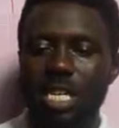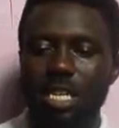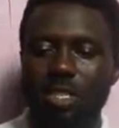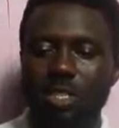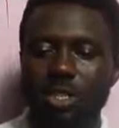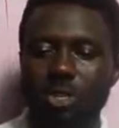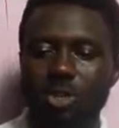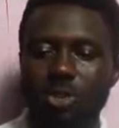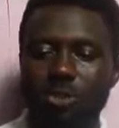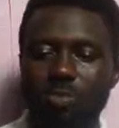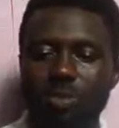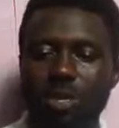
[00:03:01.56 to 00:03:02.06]
is
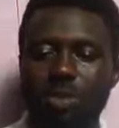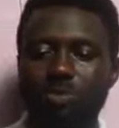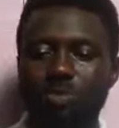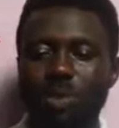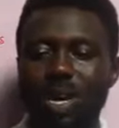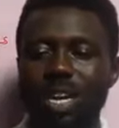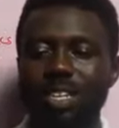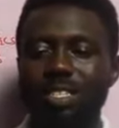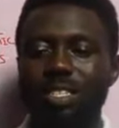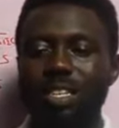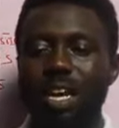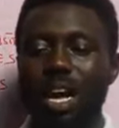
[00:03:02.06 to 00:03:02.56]
human
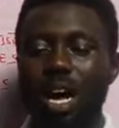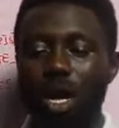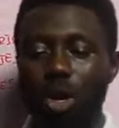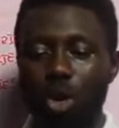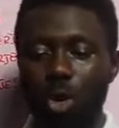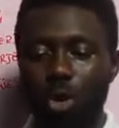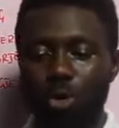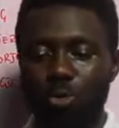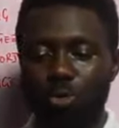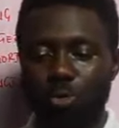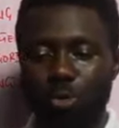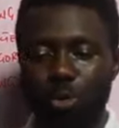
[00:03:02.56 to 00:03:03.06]
rights are
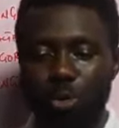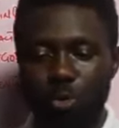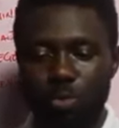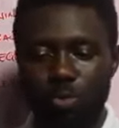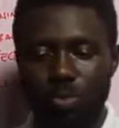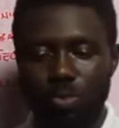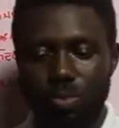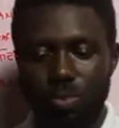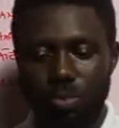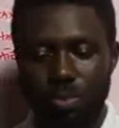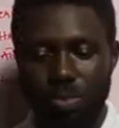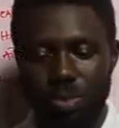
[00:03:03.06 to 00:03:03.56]
lawful.
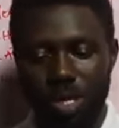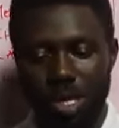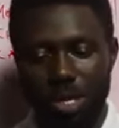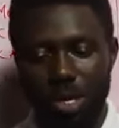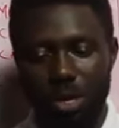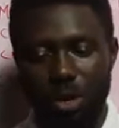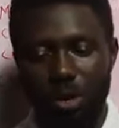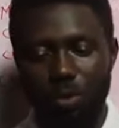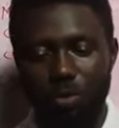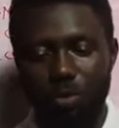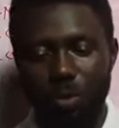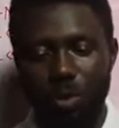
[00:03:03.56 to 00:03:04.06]

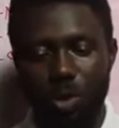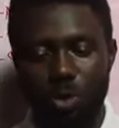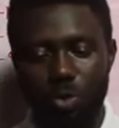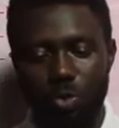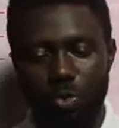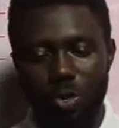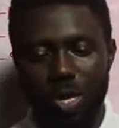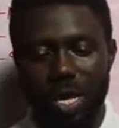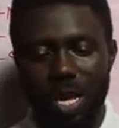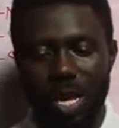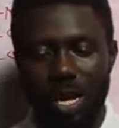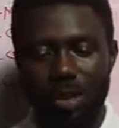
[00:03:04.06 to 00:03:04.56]
Of course,
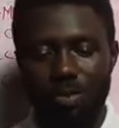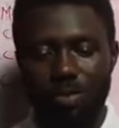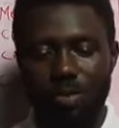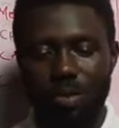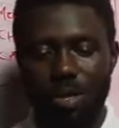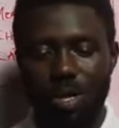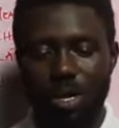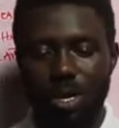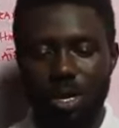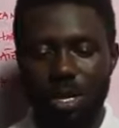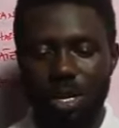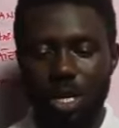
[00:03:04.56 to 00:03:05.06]
we have
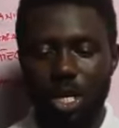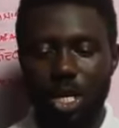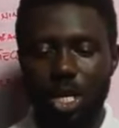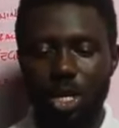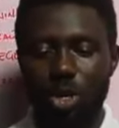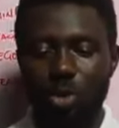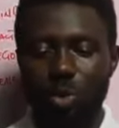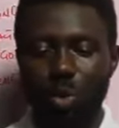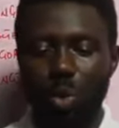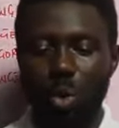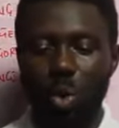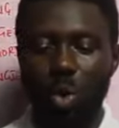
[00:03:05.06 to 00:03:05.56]

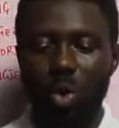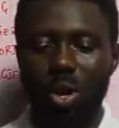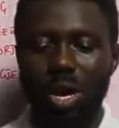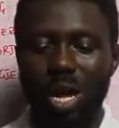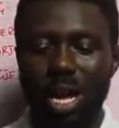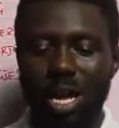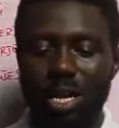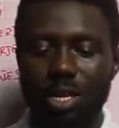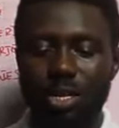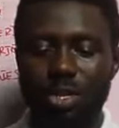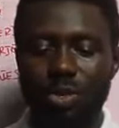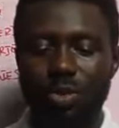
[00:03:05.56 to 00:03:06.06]
equal
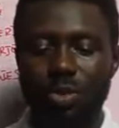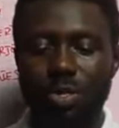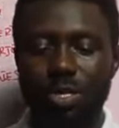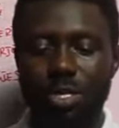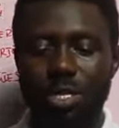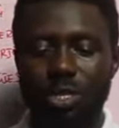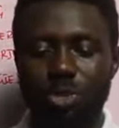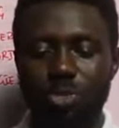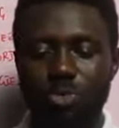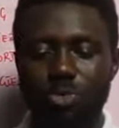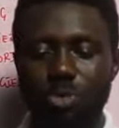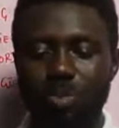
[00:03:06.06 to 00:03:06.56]
and
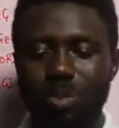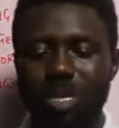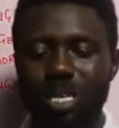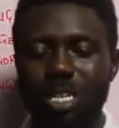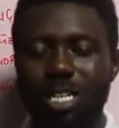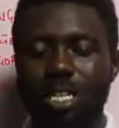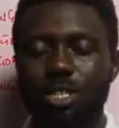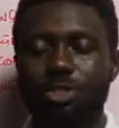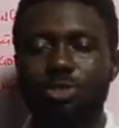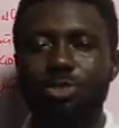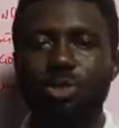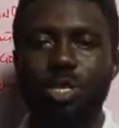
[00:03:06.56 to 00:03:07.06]

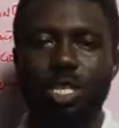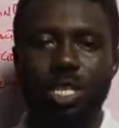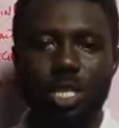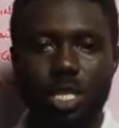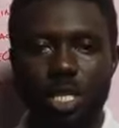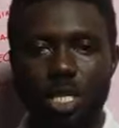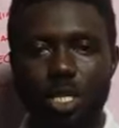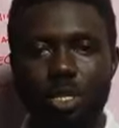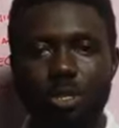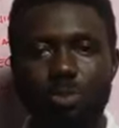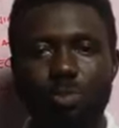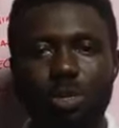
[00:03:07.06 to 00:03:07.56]
non-discriminatory.
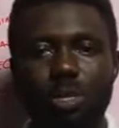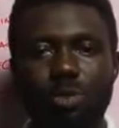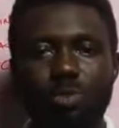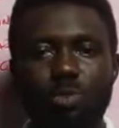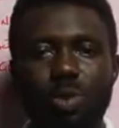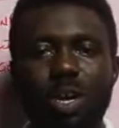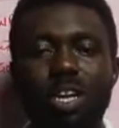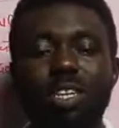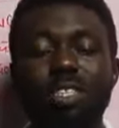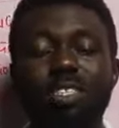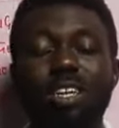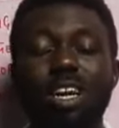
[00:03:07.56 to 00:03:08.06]
Human
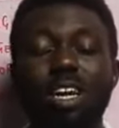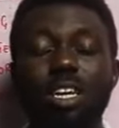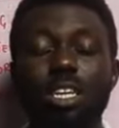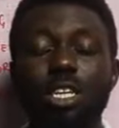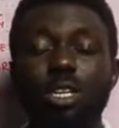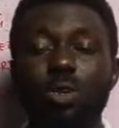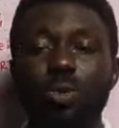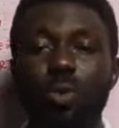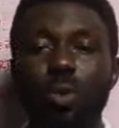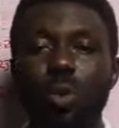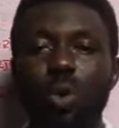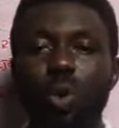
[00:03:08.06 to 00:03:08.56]
rights are
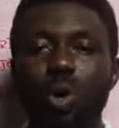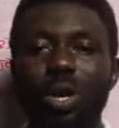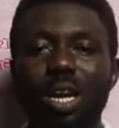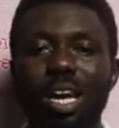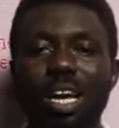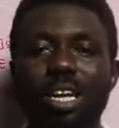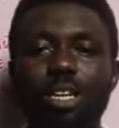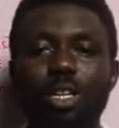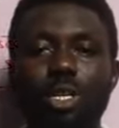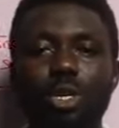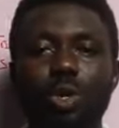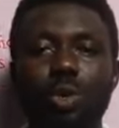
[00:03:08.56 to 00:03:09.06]
equal
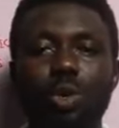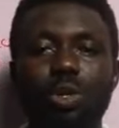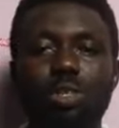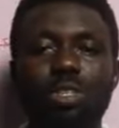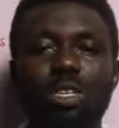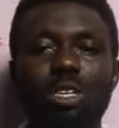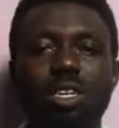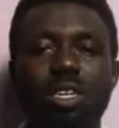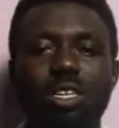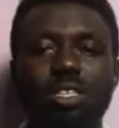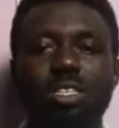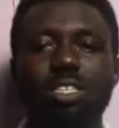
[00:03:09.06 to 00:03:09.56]
and
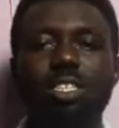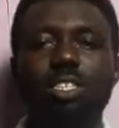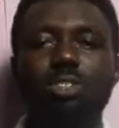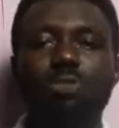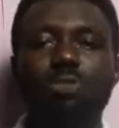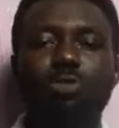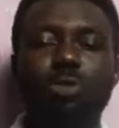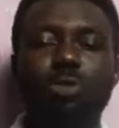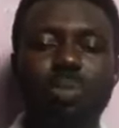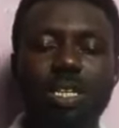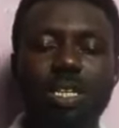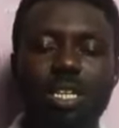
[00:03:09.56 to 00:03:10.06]

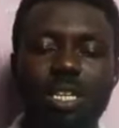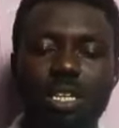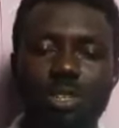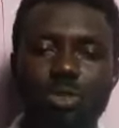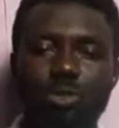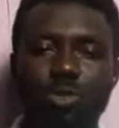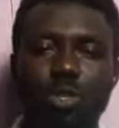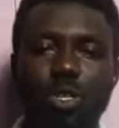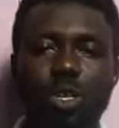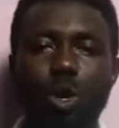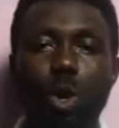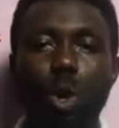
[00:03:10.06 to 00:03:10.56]

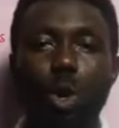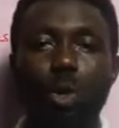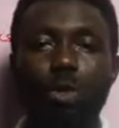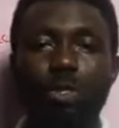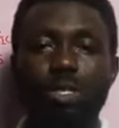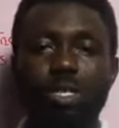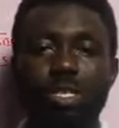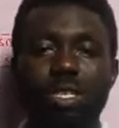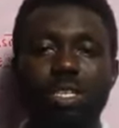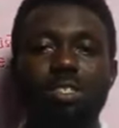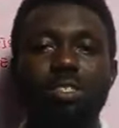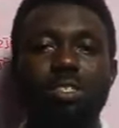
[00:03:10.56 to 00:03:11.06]
non-discriminatory. All
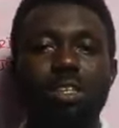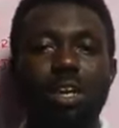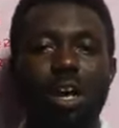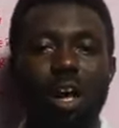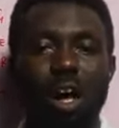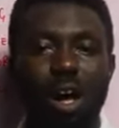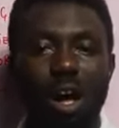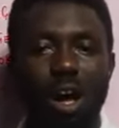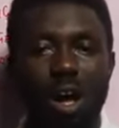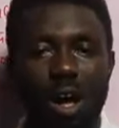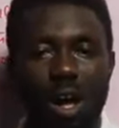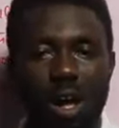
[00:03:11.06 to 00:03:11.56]
these
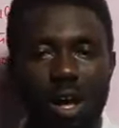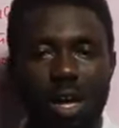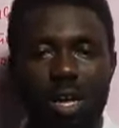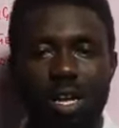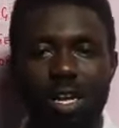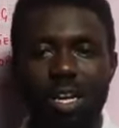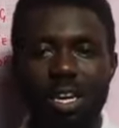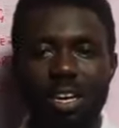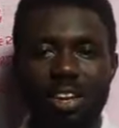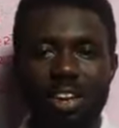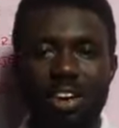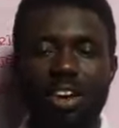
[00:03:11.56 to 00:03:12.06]
are
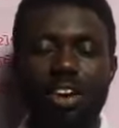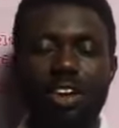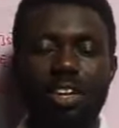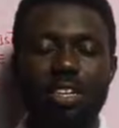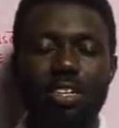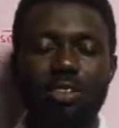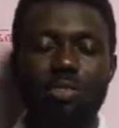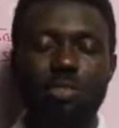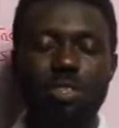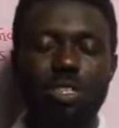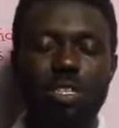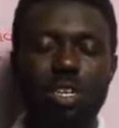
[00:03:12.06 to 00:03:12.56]

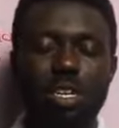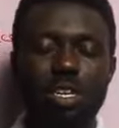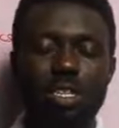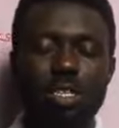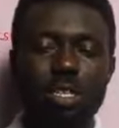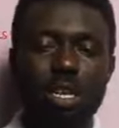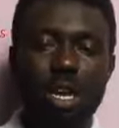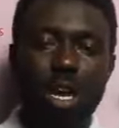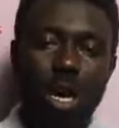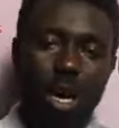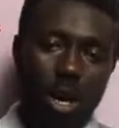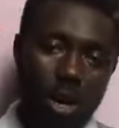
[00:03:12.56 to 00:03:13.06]
characteristics
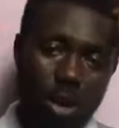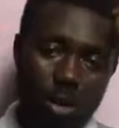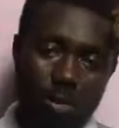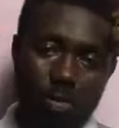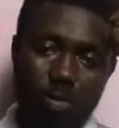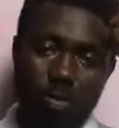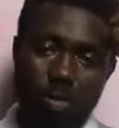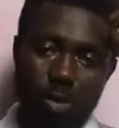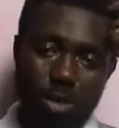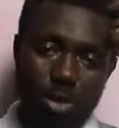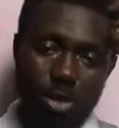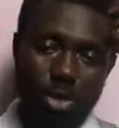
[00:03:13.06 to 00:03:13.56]

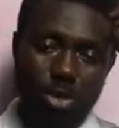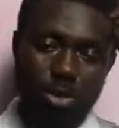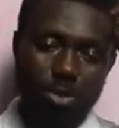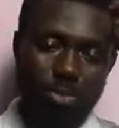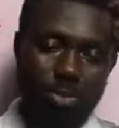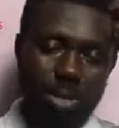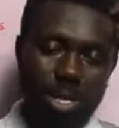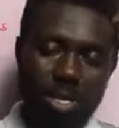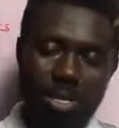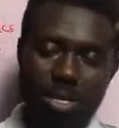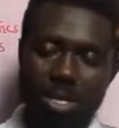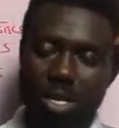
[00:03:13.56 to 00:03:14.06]
of
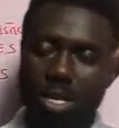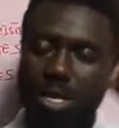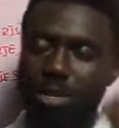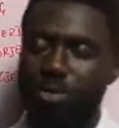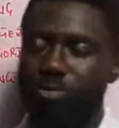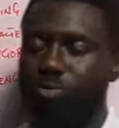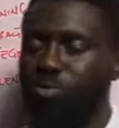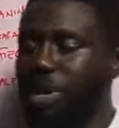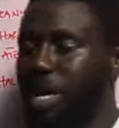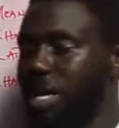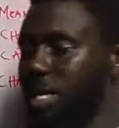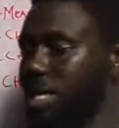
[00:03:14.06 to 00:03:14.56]
human
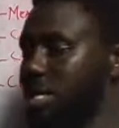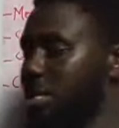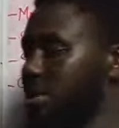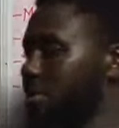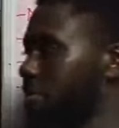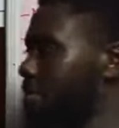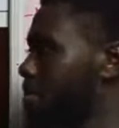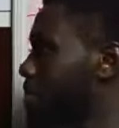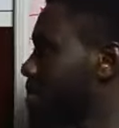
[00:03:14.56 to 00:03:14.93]
right.